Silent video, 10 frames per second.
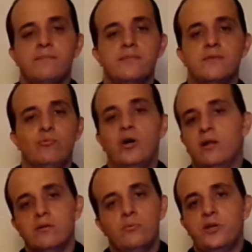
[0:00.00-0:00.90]
Well,
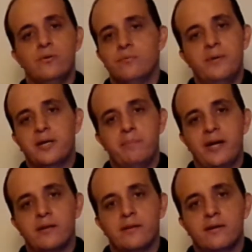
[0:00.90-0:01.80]
we don't make a
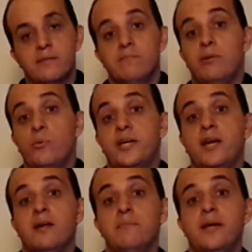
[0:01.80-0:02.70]
backlink, but we
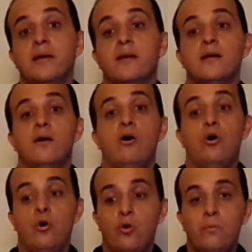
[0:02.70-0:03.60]
can make a
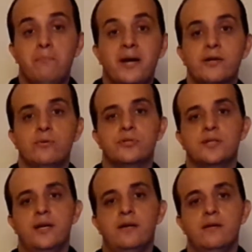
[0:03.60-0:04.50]
whole
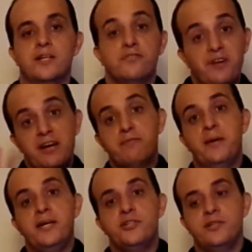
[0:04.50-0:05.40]
microsite. That's 5
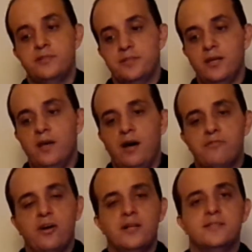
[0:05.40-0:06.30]
pages of
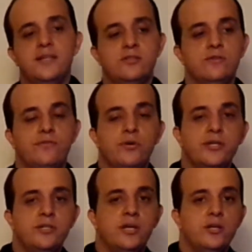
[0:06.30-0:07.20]
content
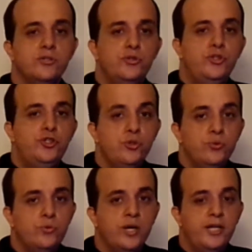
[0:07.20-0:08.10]
devoted to you
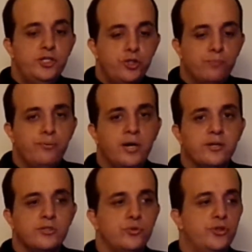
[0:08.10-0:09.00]
and your
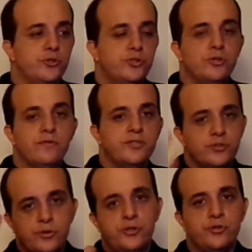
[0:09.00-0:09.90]
product or your service
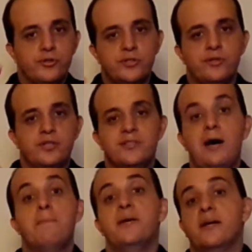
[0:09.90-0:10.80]
or the
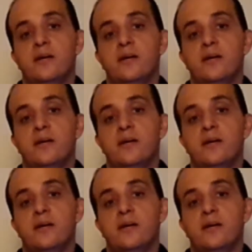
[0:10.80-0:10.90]
topic.